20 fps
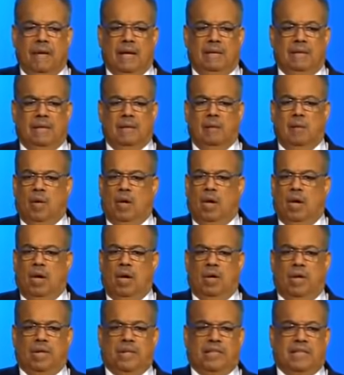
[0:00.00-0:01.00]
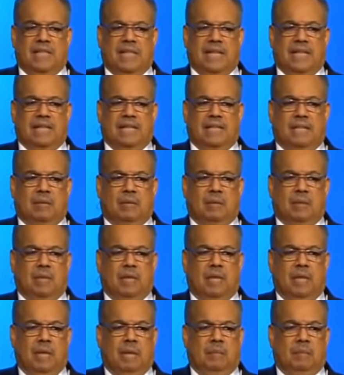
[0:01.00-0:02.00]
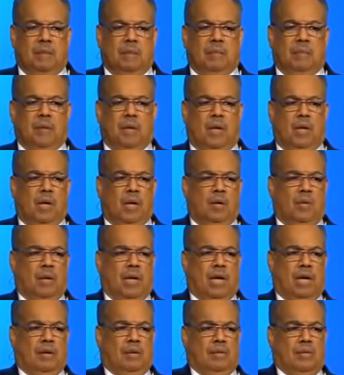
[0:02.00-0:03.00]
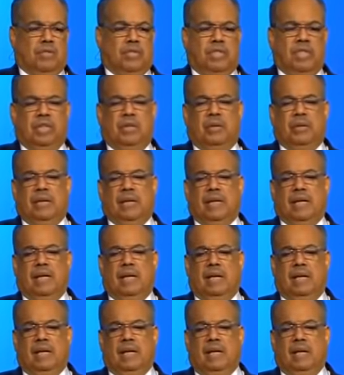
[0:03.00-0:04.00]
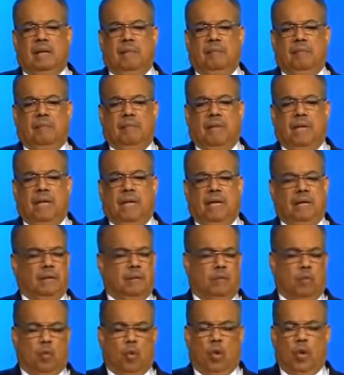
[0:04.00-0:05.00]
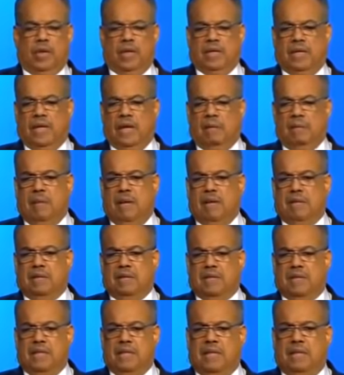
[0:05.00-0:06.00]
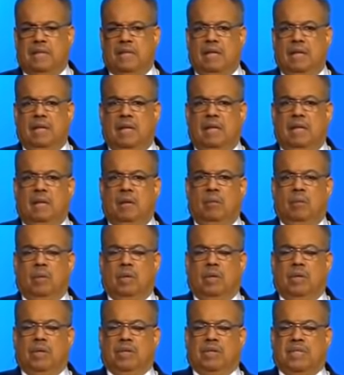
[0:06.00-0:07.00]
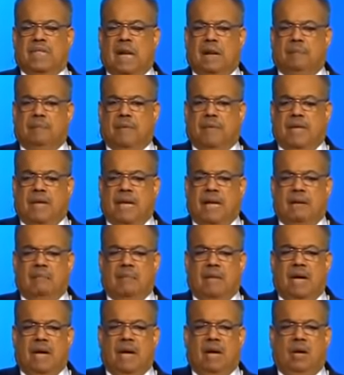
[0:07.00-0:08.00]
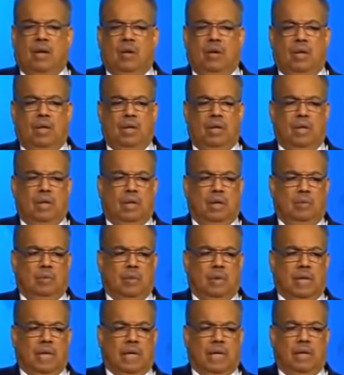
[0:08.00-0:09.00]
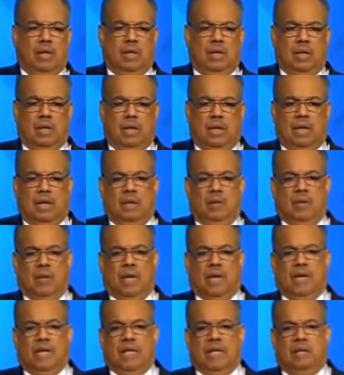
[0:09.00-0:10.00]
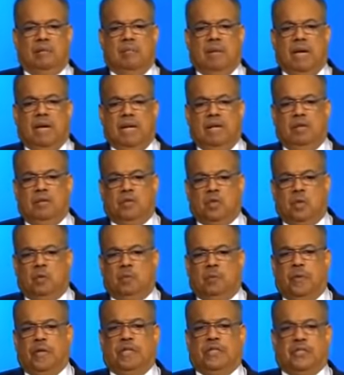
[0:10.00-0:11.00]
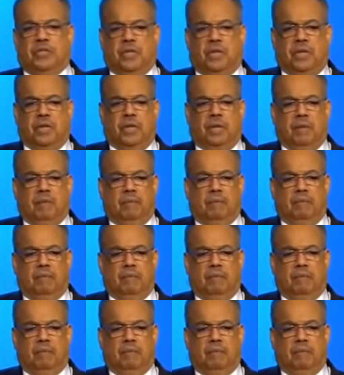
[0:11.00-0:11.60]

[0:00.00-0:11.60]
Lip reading: And they were all excited. There were people all around cheering. And the warden came out and said, we're going to stop the game now. We got a young man who's going to preach to you.